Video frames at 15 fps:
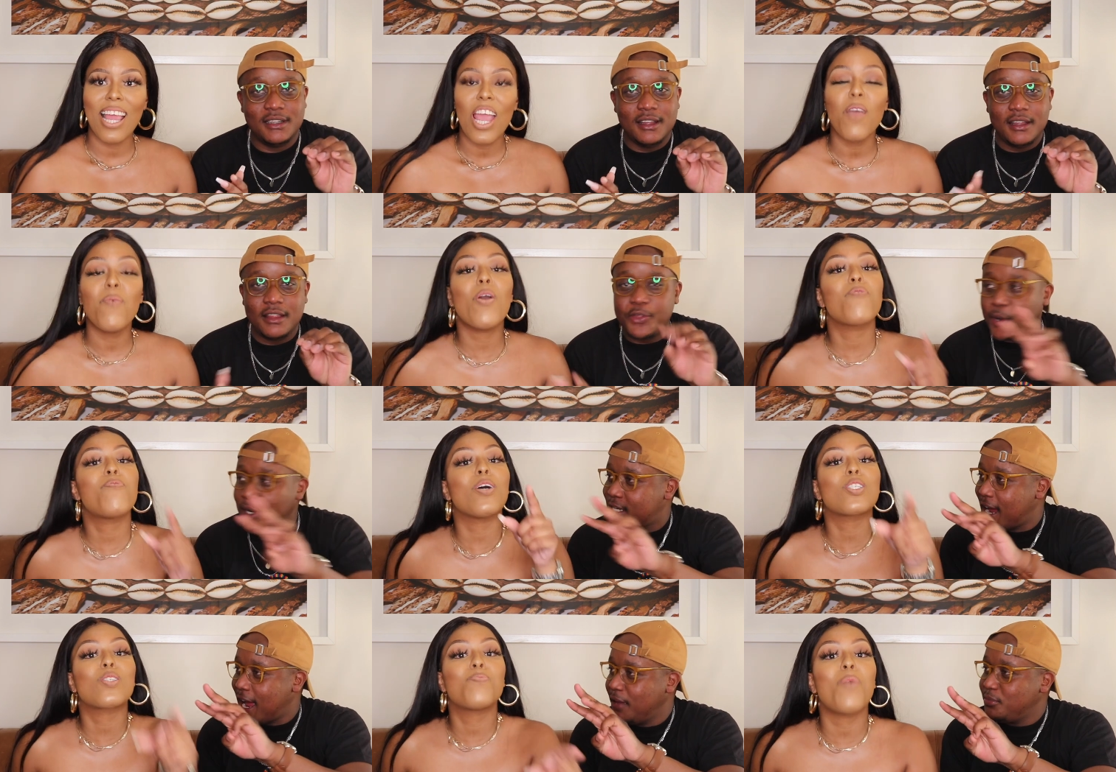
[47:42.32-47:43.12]
Speaker 1: we, we, we, we,
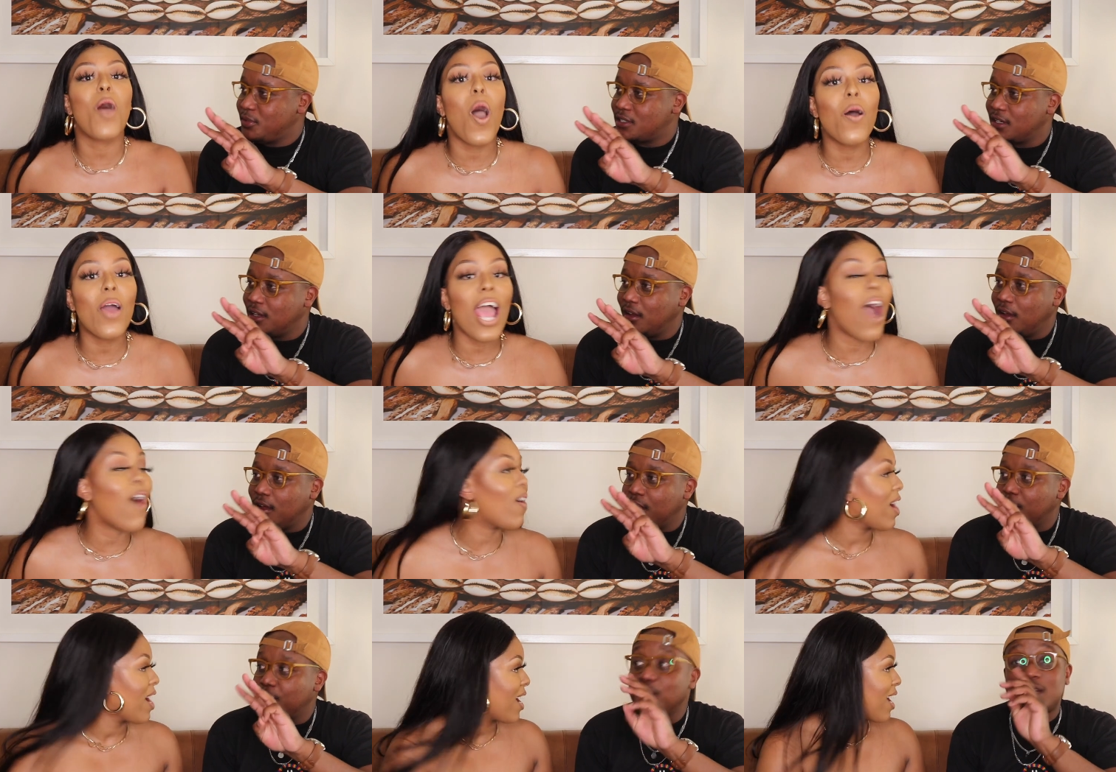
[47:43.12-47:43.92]
we,
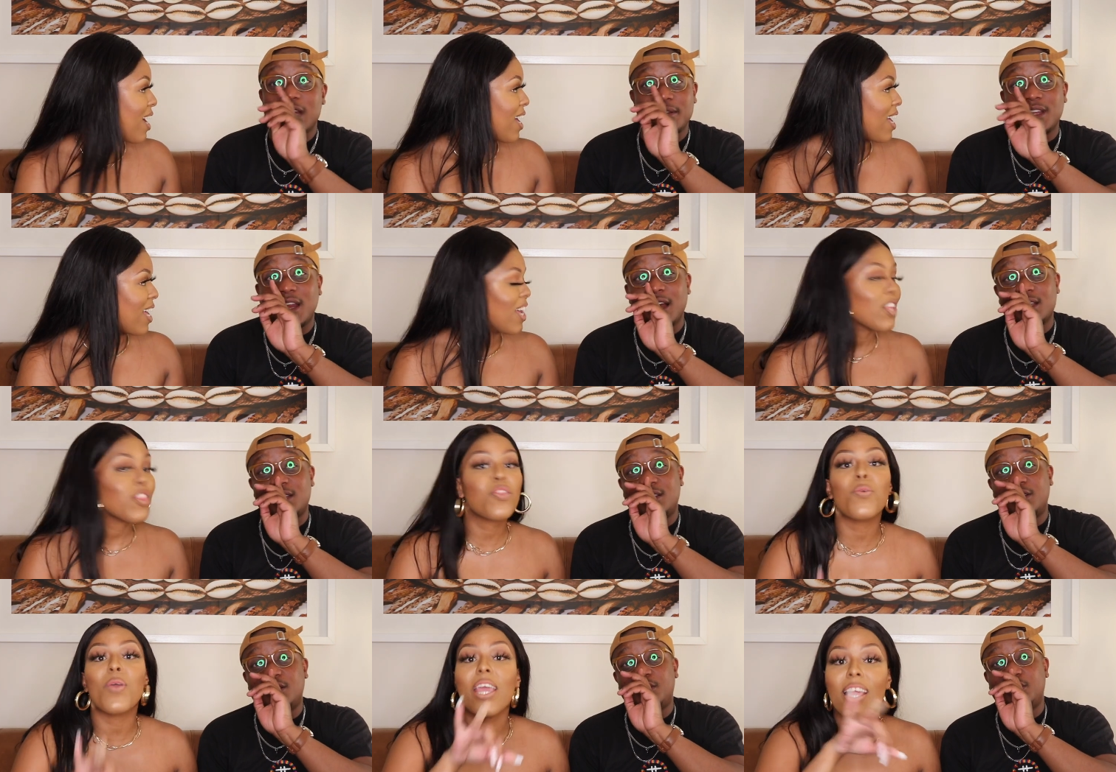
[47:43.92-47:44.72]
in the
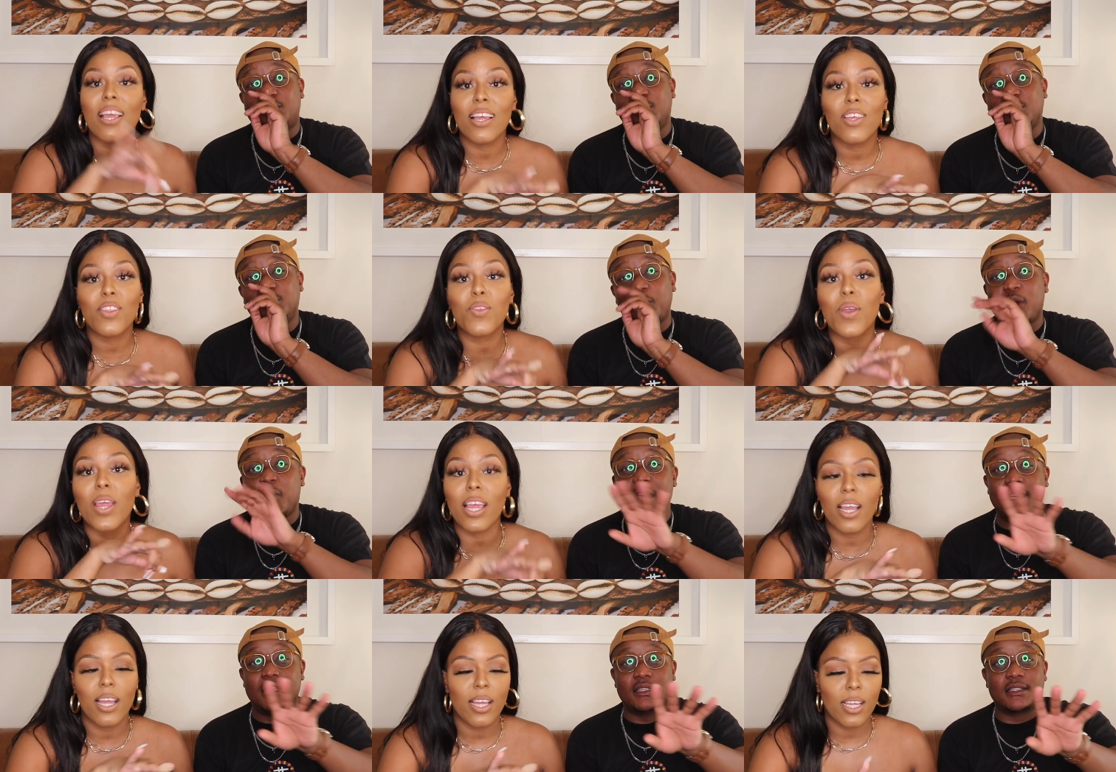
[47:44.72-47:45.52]
last
Speaker 2: three, two, three, three
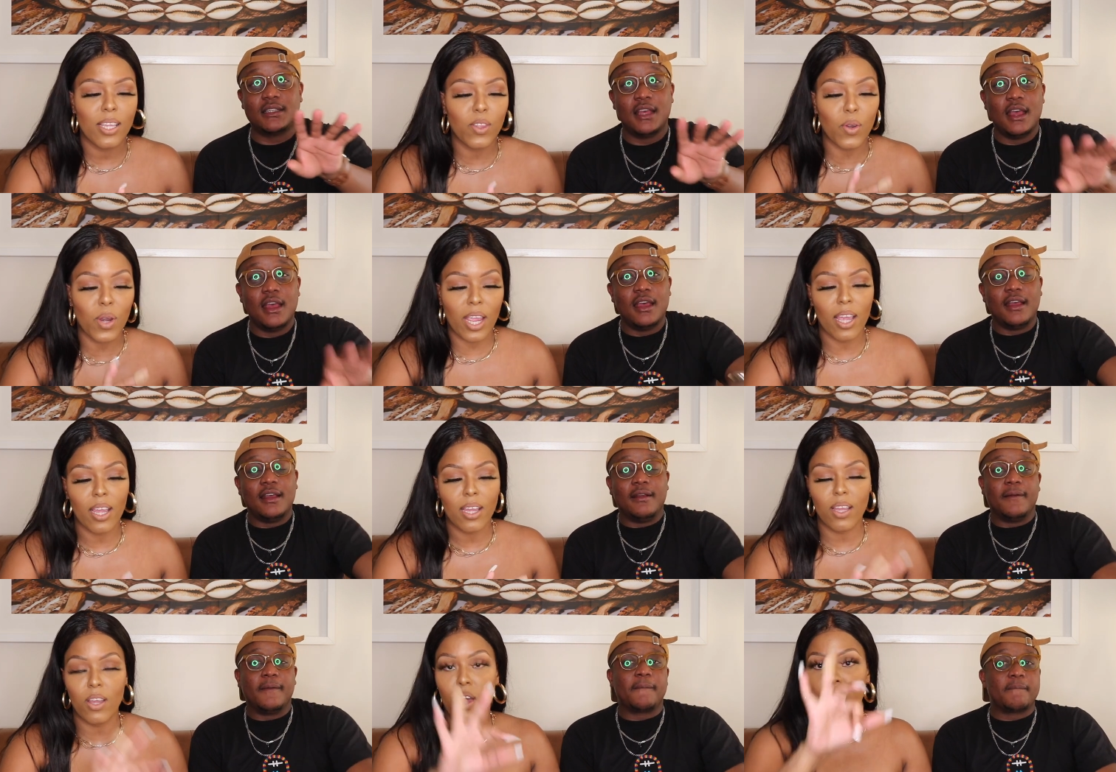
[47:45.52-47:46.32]
weeks.
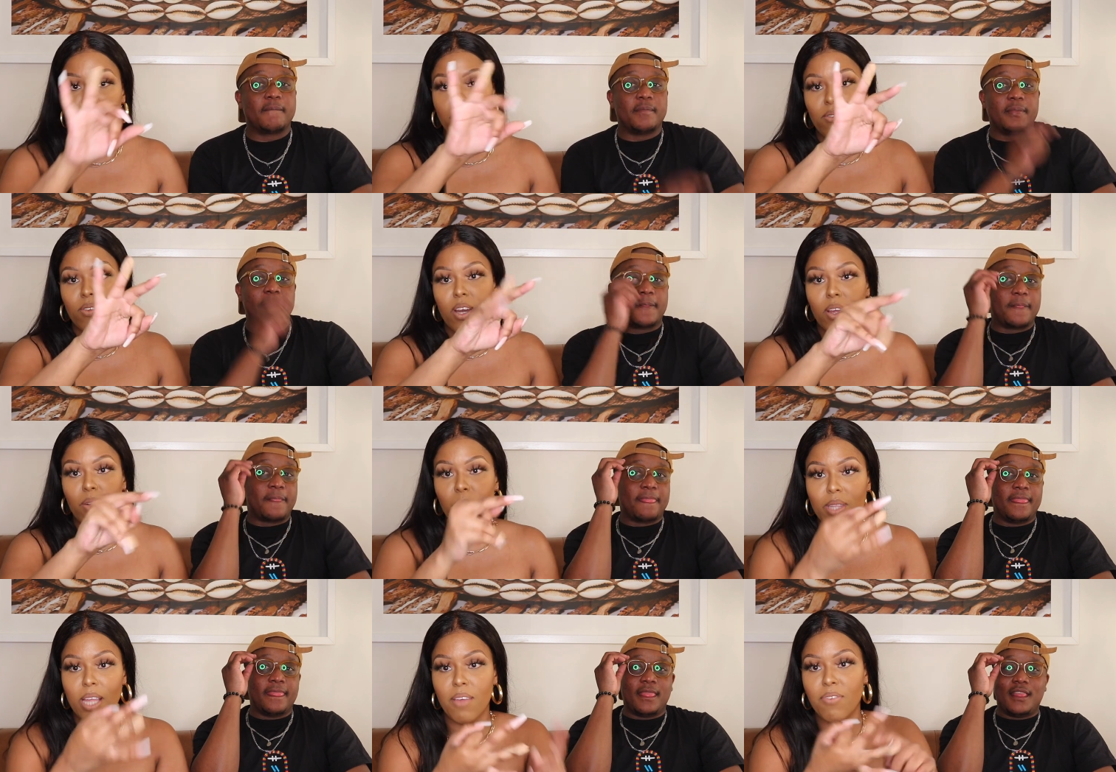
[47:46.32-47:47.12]
Three, uh,
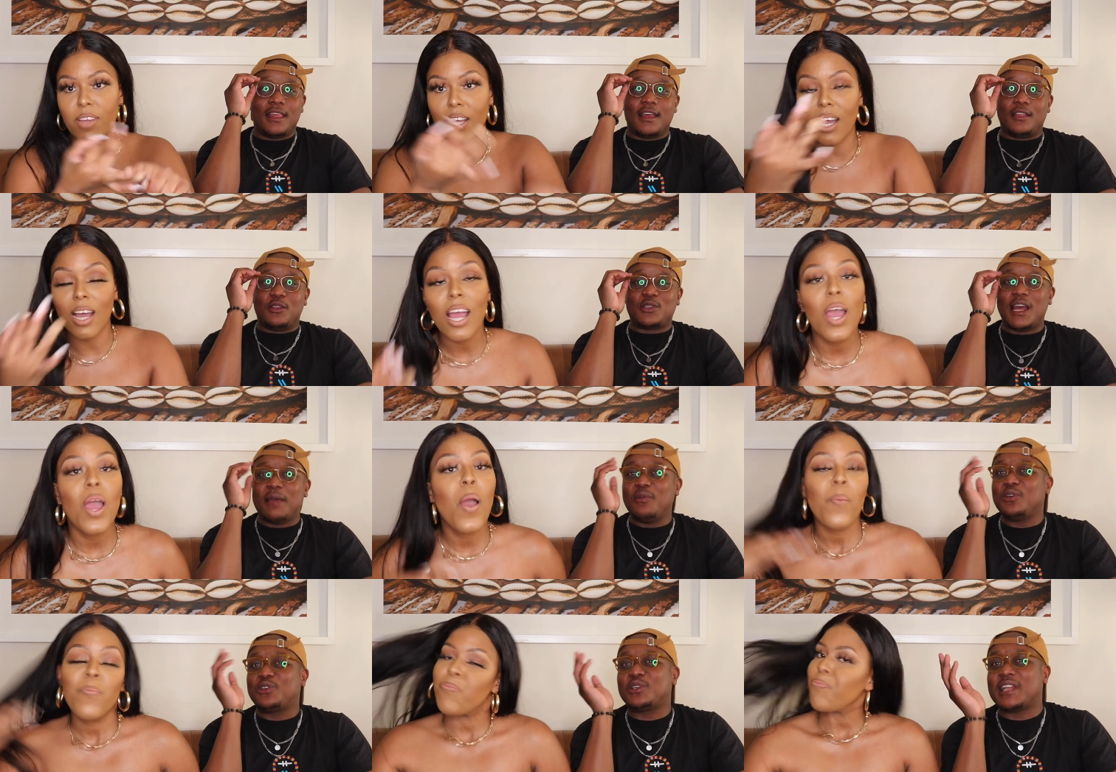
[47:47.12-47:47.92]
three with that finger. The
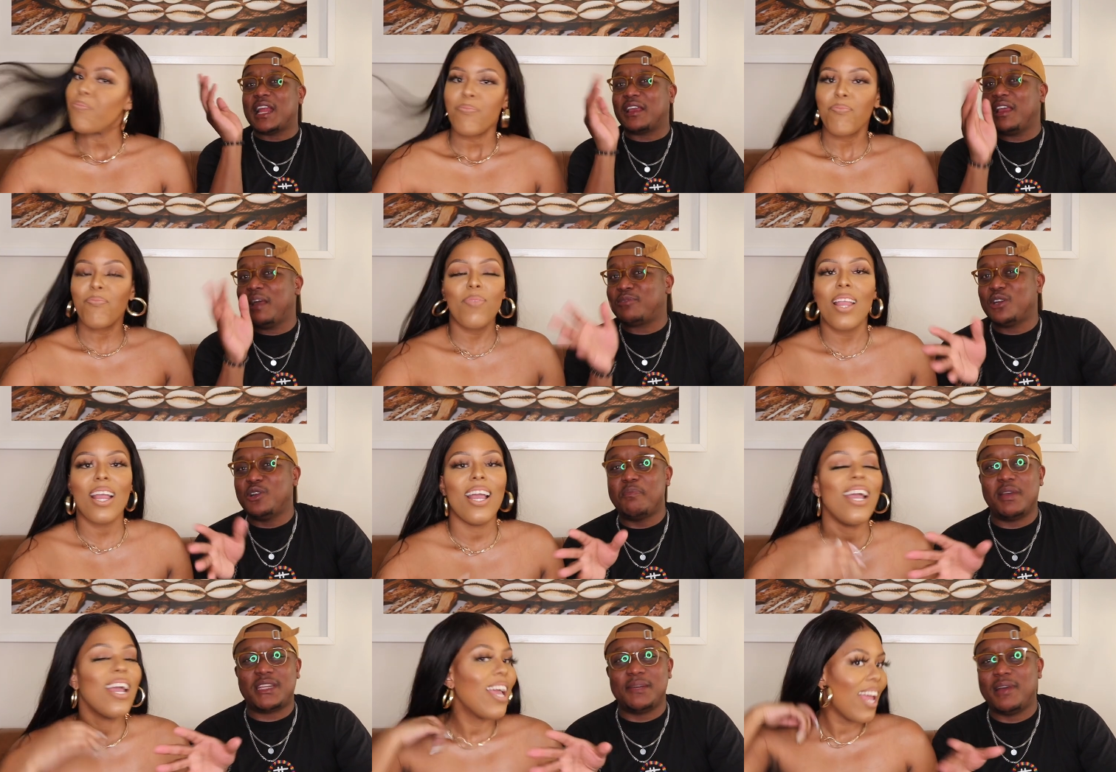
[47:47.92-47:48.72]
time
Speaker 1: I was just like, hey, I'm trying
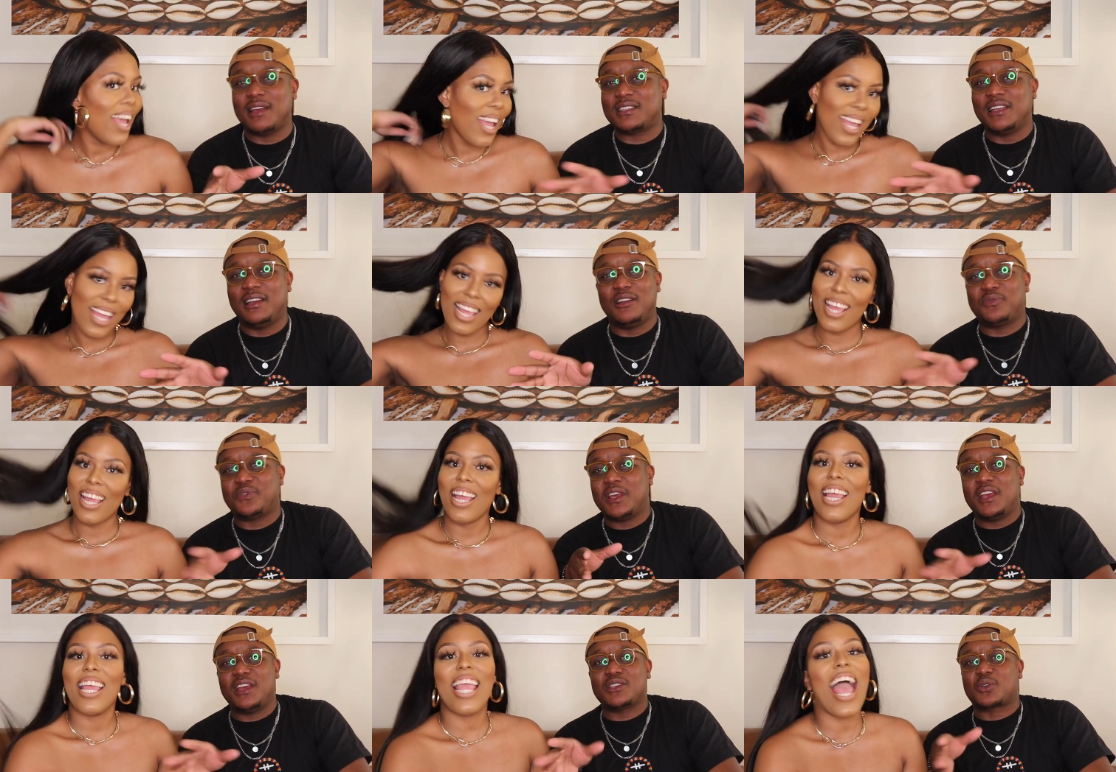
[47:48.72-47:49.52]
to better myself.
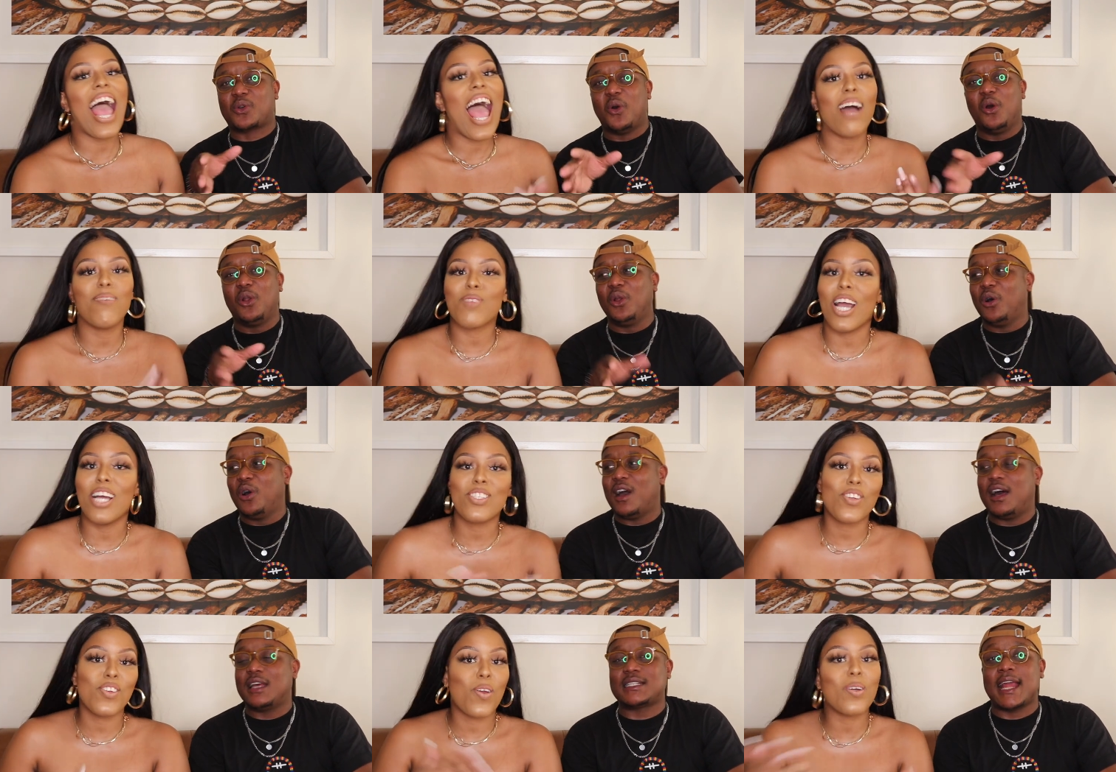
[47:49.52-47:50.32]
Hey, yeah, I'm
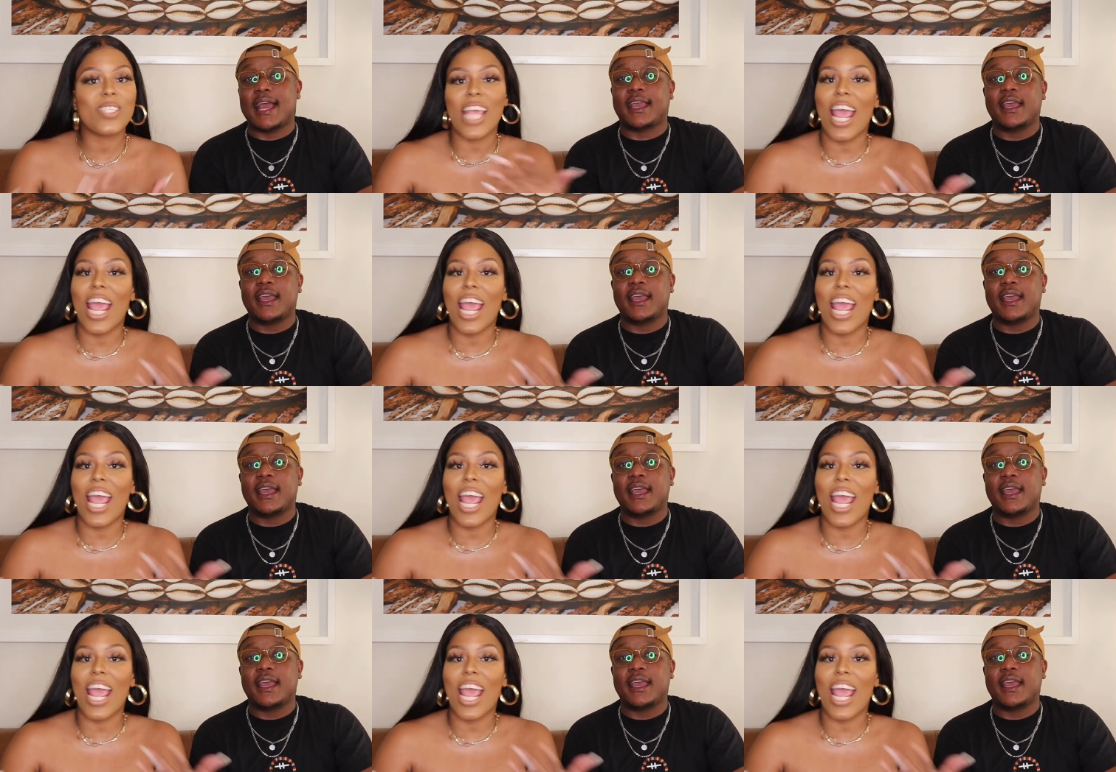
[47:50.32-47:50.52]
trying to, you know, like,